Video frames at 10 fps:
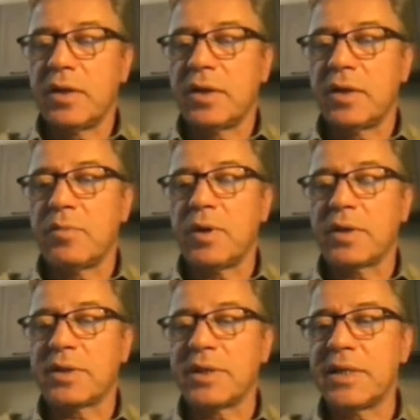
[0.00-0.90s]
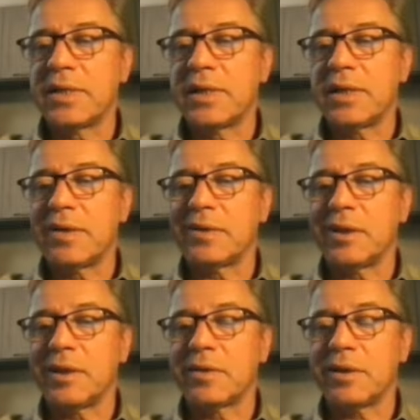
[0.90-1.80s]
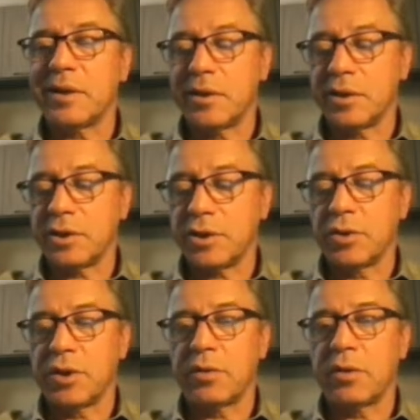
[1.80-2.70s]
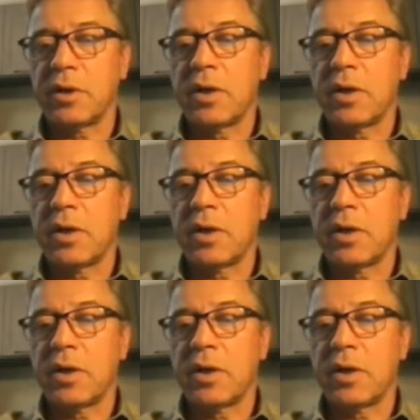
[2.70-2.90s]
paresthesia and says, I had a shooting